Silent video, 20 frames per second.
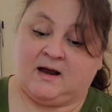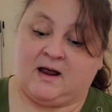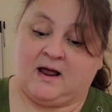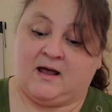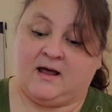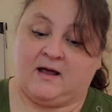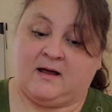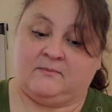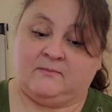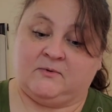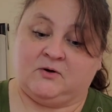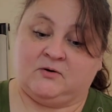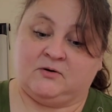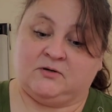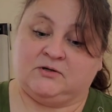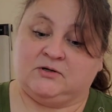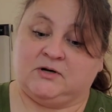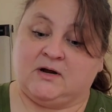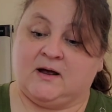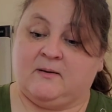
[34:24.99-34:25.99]
I'm
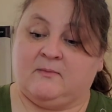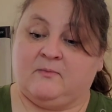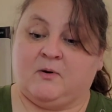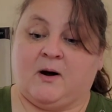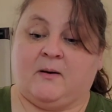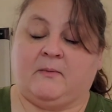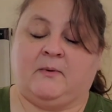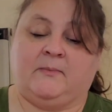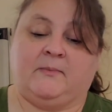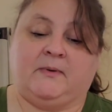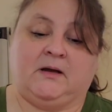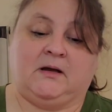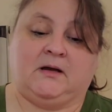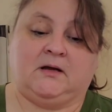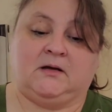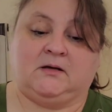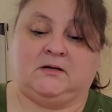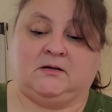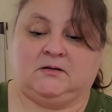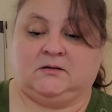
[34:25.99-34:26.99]
going to, I probably
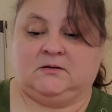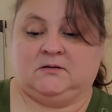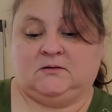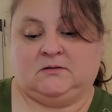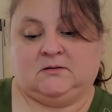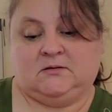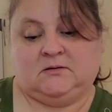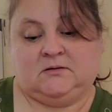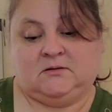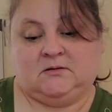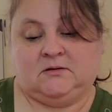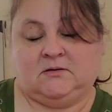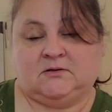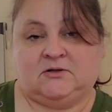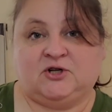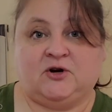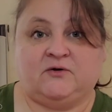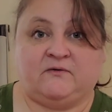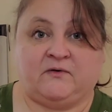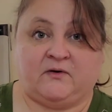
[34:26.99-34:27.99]

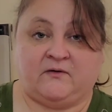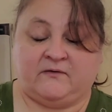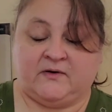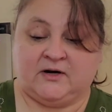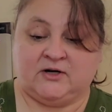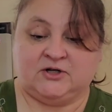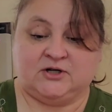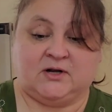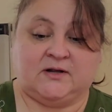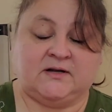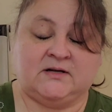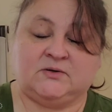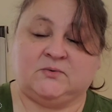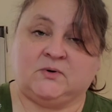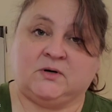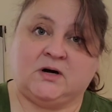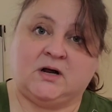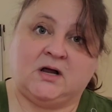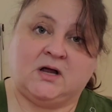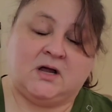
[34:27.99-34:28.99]
shoot for a finish on this
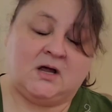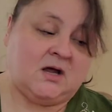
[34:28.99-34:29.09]
one.